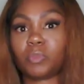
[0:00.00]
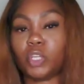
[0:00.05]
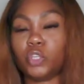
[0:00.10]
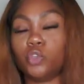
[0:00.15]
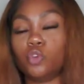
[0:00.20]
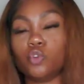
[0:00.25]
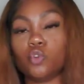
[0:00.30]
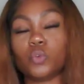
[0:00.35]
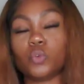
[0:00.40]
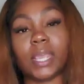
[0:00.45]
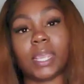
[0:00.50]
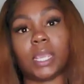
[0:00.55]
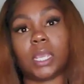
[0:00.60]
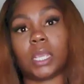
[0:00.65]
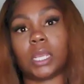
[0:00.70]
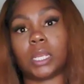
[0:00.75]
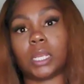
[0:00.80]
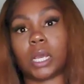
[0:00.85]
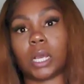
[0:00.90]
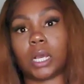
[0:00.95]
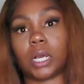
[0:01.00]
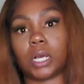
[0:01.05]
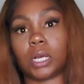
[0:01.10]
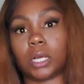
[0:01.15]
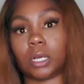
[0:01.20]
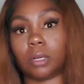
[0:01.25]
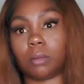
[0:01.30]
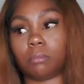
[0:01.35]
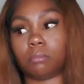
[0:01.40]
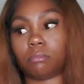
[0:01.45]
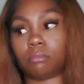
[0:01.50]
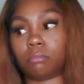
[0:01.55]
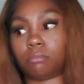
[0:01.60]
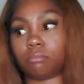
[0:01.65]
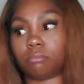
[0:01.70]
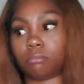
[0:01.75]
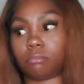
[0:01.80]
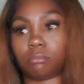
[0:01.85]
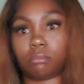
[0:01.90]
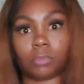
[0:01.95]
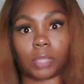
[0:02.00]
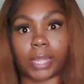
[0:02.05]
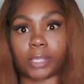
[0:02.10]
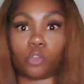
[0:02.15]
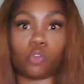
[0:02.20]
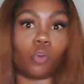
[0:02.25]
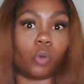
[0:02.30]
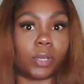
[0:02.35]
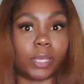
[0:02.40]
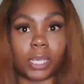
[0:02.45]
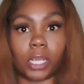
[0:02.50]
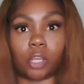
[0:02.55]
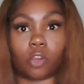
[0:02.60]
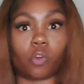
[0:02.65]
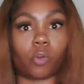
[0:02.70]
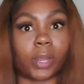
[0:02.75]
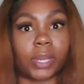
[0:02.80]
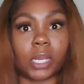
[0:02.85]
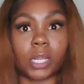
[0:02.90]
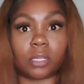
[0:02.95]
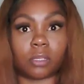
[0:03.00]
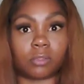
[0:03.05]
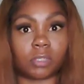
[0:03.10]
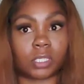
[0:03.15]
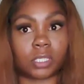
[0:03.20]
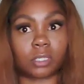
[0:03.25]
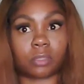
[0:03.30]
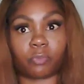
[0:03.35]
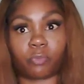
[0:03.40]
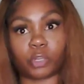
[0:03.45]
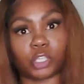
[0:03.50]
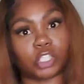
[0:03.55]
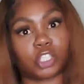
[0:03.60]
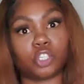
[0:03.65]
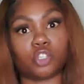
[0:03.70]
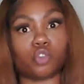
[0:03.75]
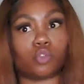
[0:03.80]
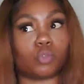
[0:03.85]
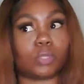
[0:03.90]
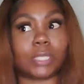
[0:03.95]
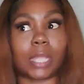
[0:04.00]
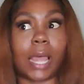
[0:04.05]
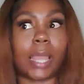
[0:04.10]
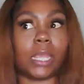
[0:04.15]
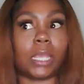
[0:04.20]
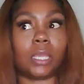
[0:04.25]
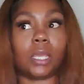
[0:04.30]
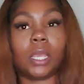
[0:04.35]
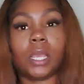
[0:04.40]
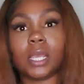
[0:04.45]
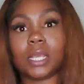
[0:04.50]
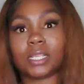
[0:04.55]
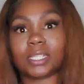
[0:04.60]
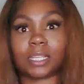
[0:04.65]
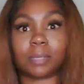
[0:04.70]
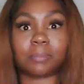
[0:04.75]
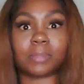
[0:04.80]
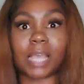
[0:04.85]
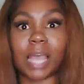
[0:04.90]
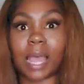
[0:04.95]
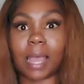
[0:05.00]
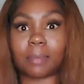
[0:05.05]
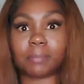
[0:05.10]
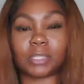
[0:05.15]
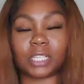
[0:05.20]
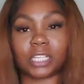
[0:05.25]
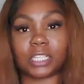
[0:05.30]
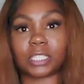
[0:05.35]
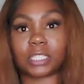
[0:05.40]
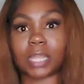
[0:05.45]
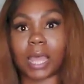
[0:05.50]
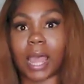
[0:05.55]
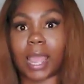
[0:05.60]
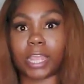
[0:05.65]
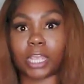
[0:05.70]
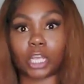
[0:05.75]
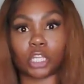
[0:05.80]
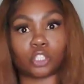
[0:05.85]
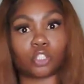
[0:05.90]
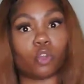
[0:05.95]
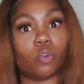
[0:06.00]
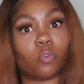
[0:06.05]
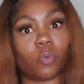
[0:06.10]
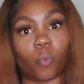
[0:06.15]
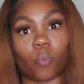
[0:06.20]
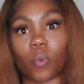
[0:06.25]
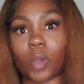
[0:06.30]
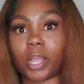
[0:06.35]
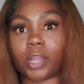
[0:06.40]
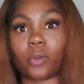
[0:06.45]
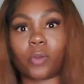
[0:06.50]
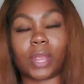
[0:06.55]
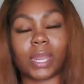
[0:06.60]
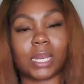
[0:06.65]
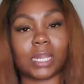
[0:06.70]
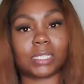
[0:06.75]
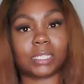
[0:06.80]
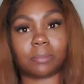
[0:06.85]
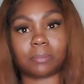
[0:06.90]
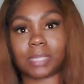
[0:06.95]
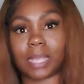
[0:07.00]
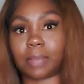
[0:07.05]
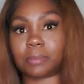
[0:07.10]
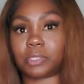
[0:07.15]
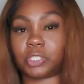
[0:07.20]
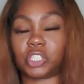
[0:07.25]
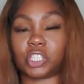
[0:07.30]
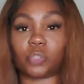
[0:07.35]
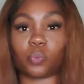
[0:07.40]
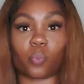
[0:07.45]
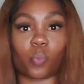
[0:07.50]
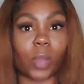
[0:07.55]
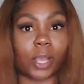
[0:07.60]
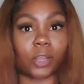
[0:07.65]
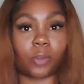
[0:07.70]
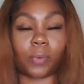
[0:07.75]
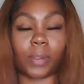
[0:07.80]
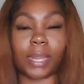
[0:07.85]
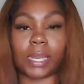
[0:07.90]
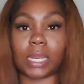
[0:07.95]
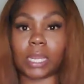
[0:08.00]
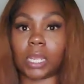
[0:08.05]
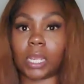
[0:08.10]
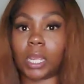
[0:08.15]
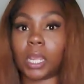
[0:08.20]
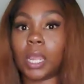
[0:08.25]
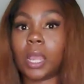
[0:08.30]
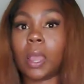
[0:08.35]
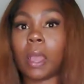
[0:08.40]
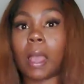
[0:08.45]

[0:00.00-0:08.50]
you can um like you'll get credits for shoes like sometimes it's like a two for one credit sometimes it's just one credit